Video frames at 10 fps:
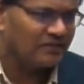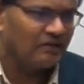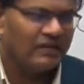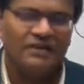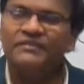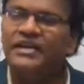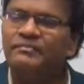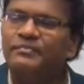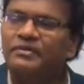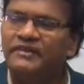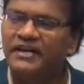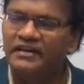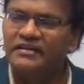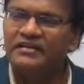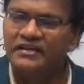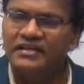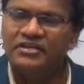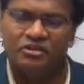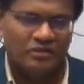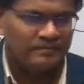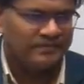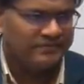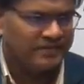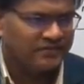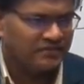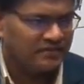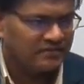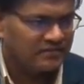How can we provide compensation?